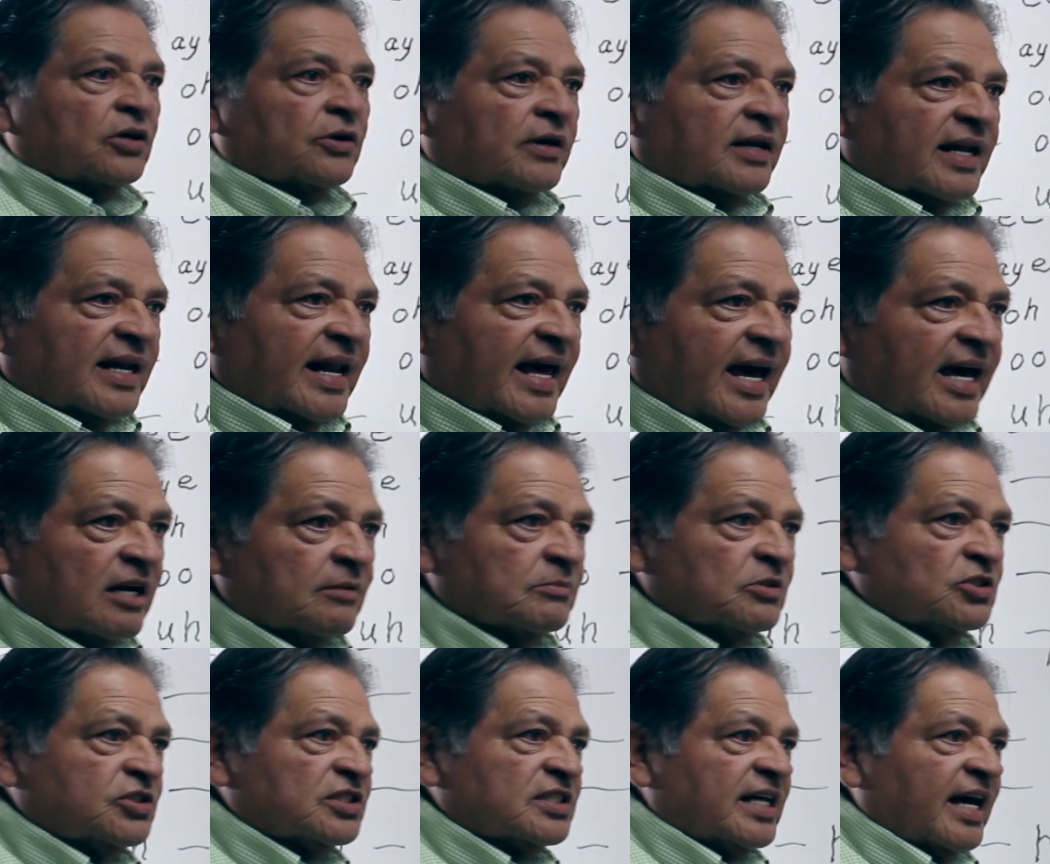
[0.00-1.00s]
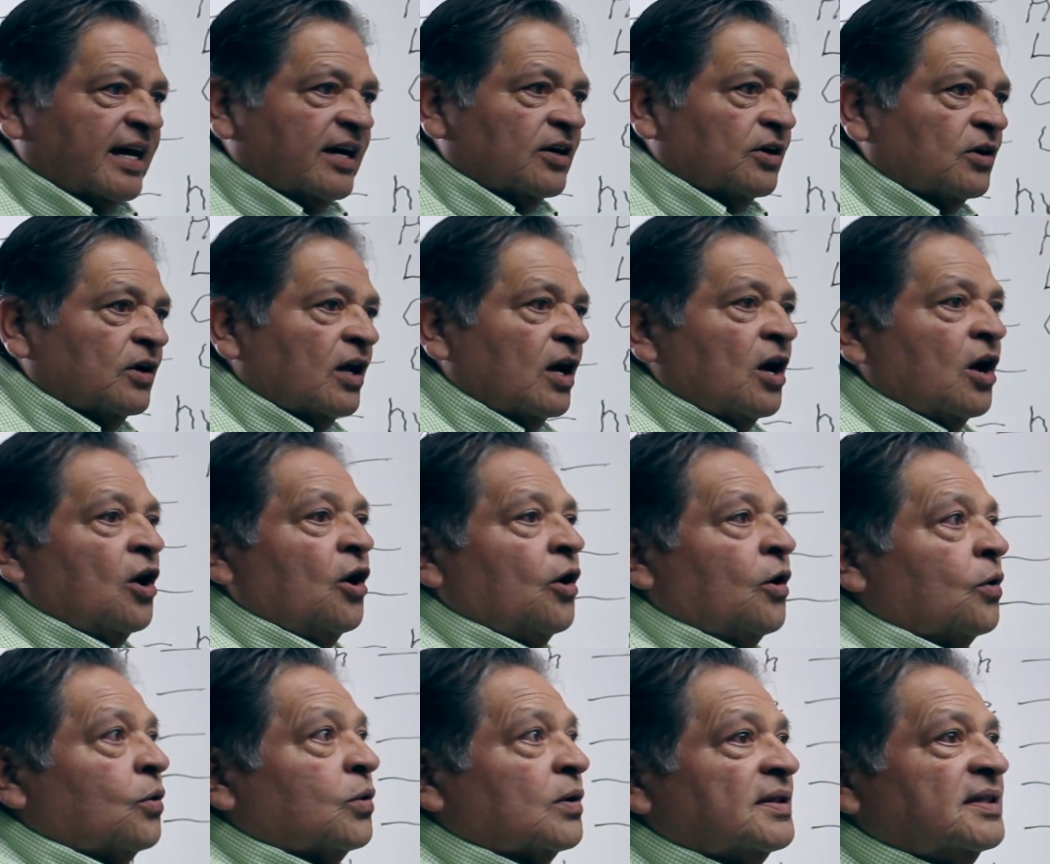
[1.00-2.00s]
or an animal's tail,
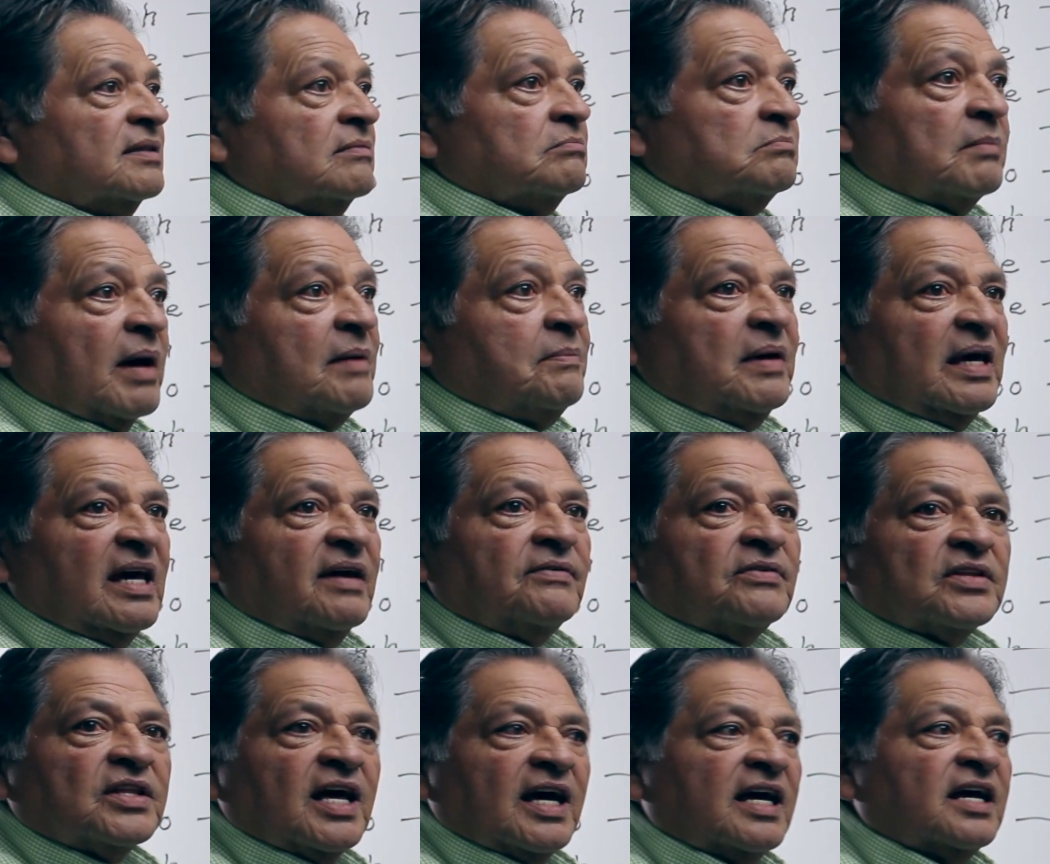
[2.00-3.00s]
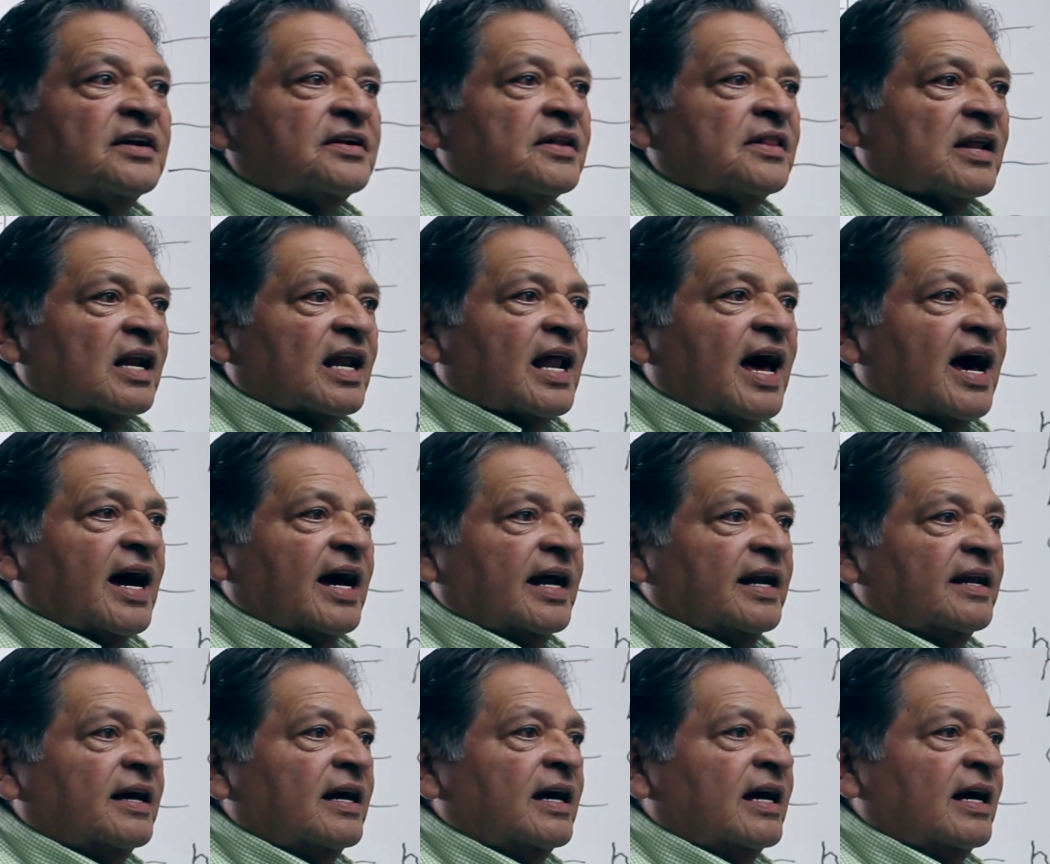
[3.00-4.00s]
or maybe even the end of the
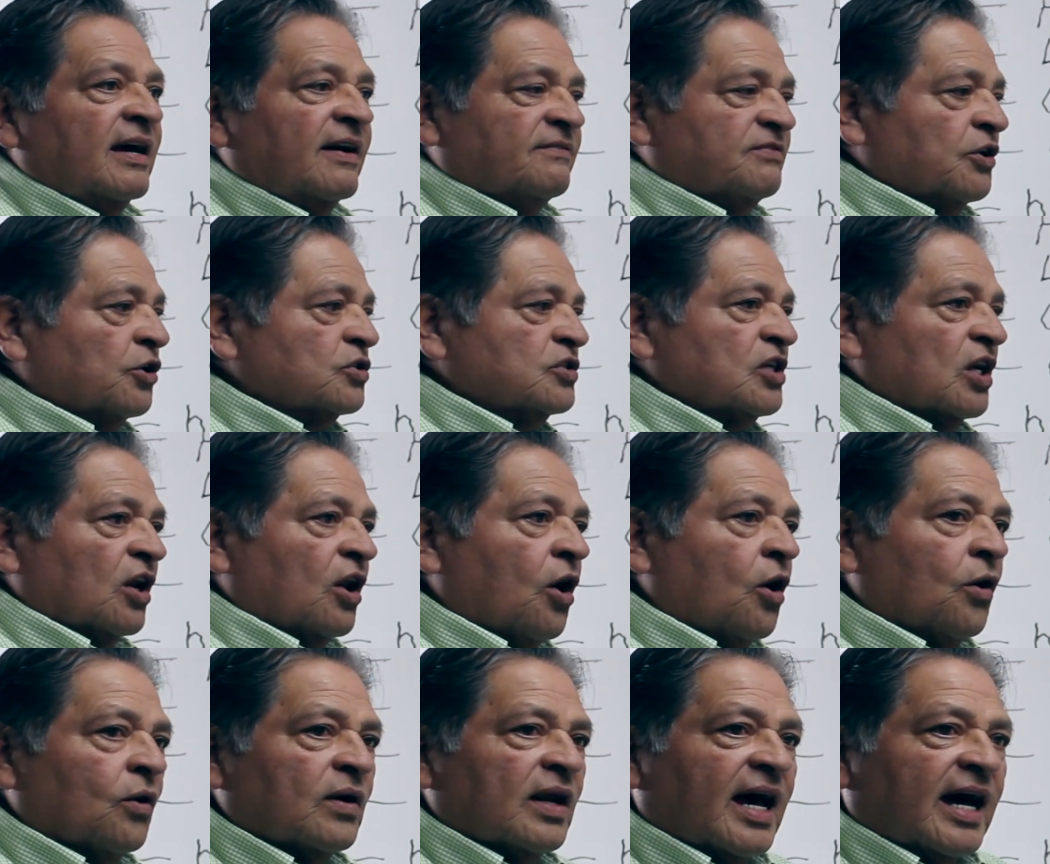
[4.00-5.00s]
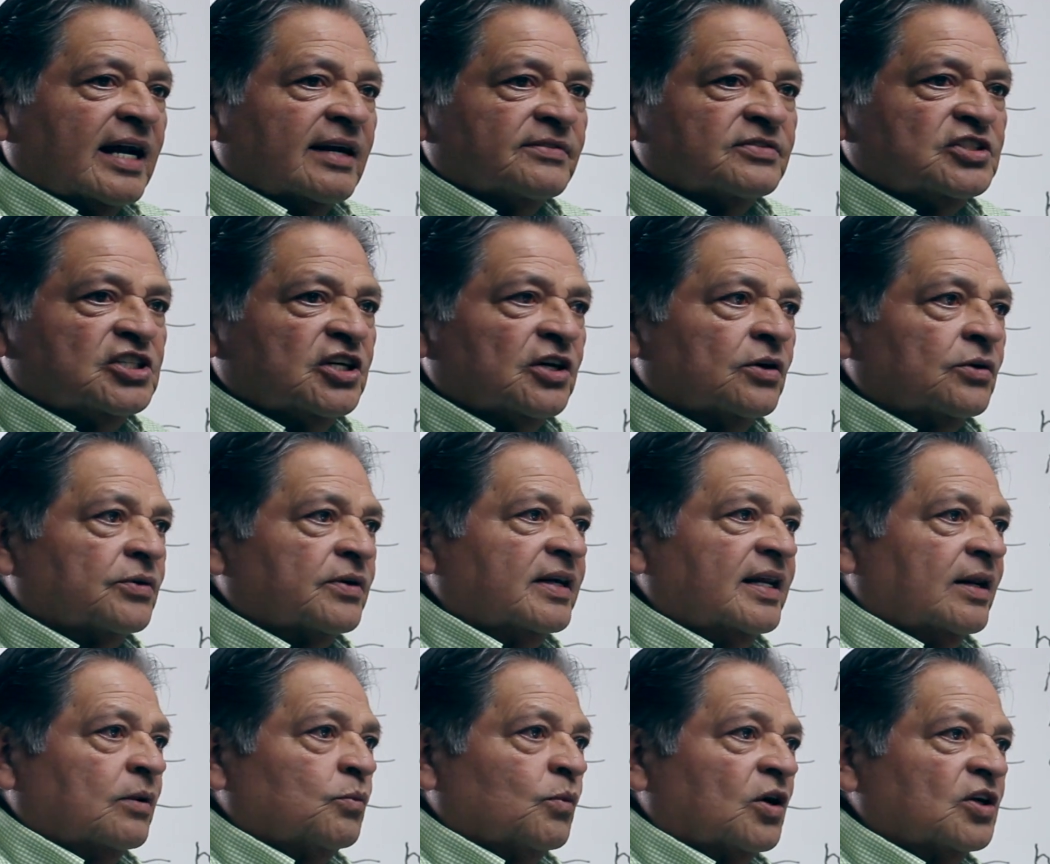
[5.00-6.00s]
line. If there's a long line of children
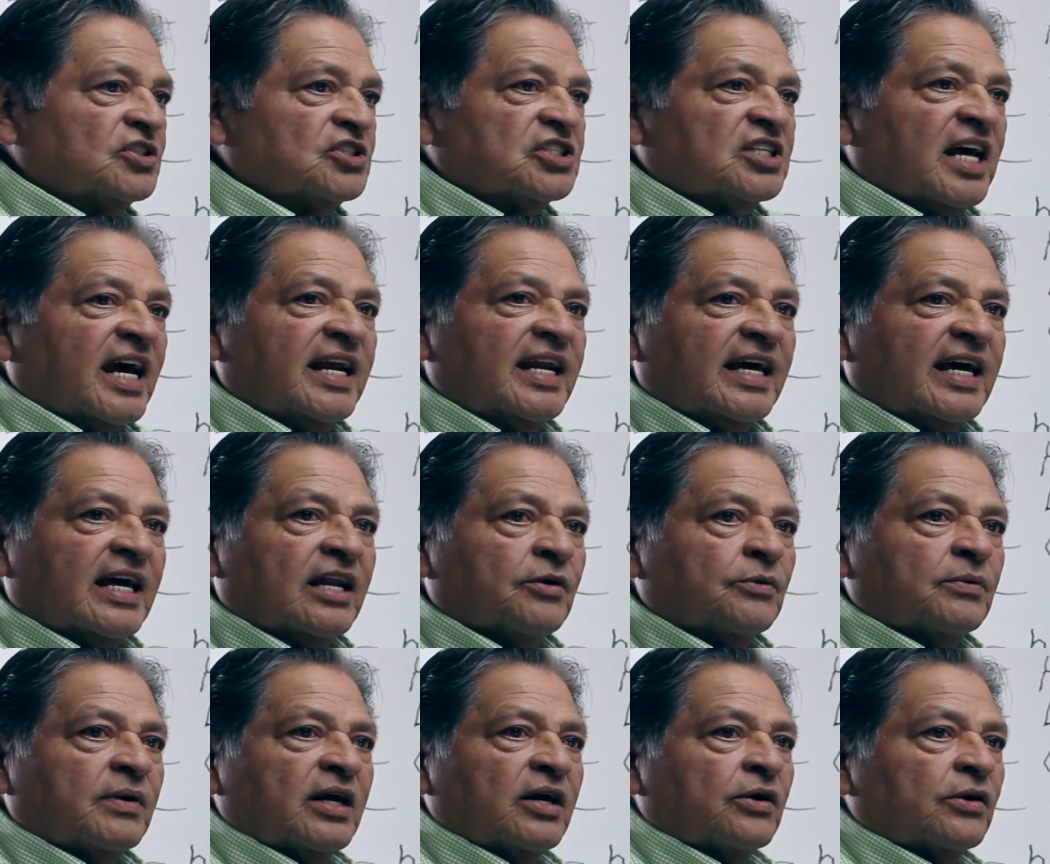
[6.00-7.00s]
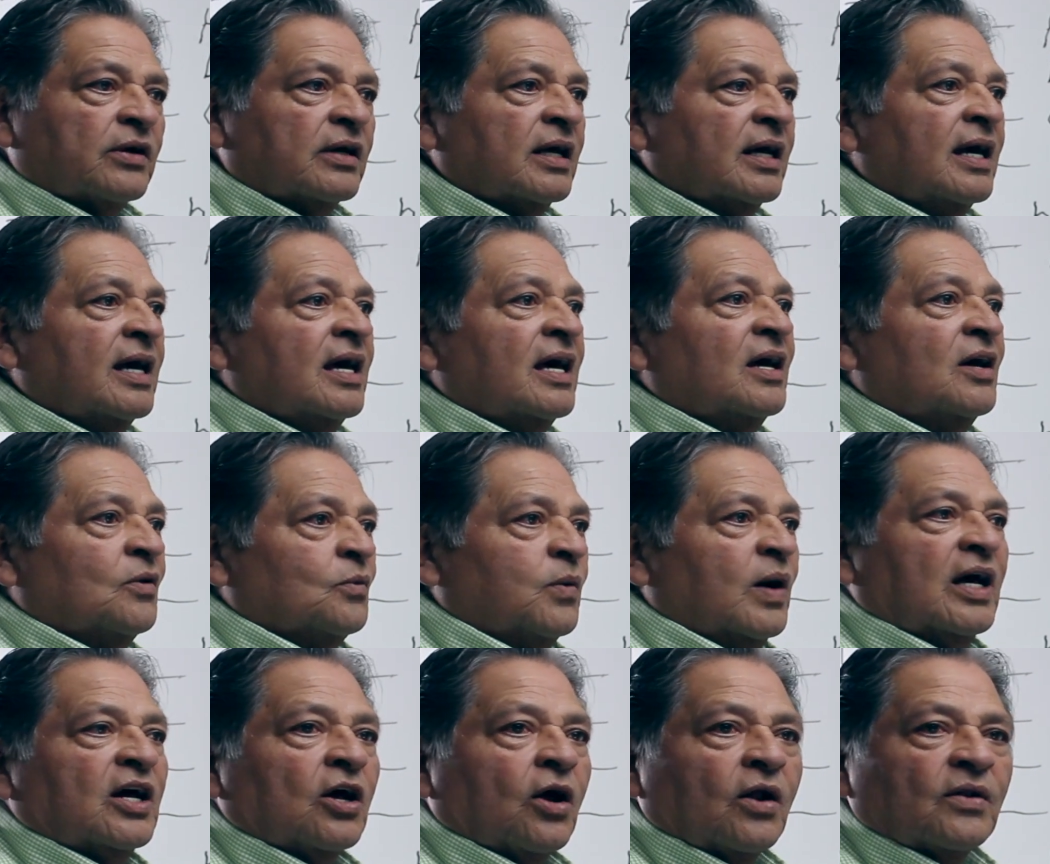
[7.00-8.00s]
and one standing in the rear,
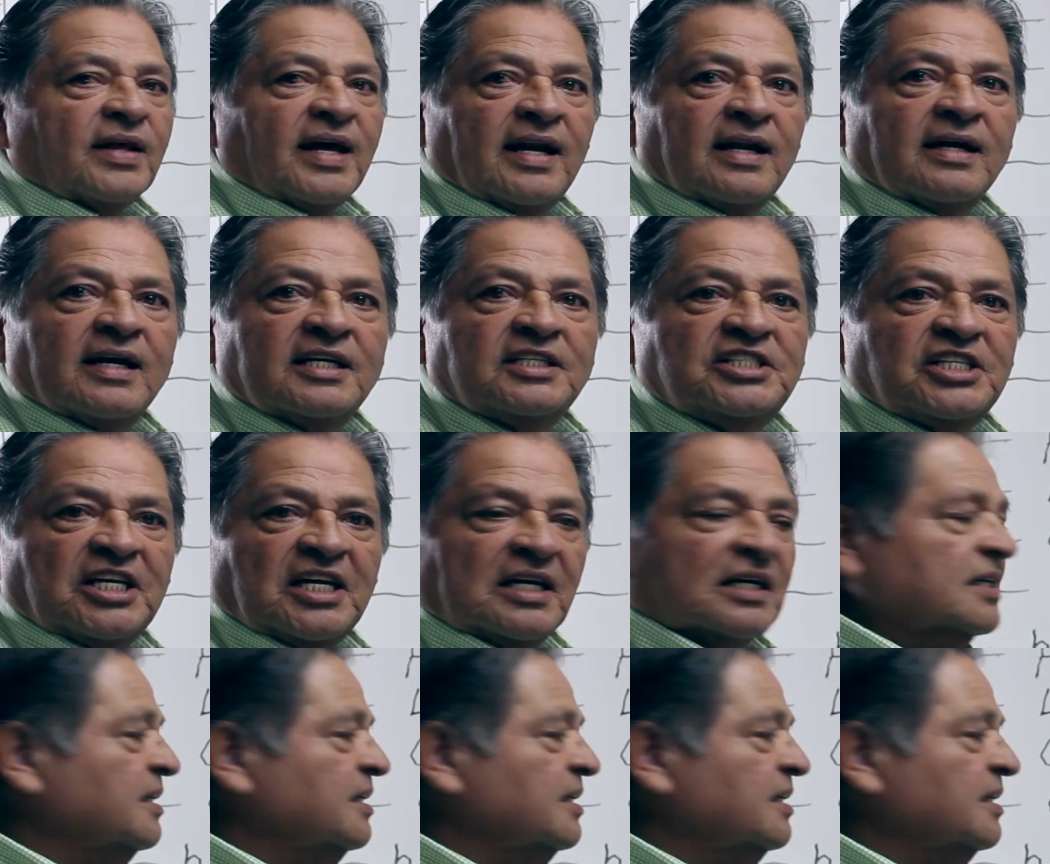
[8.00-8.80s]
we call that hudgy.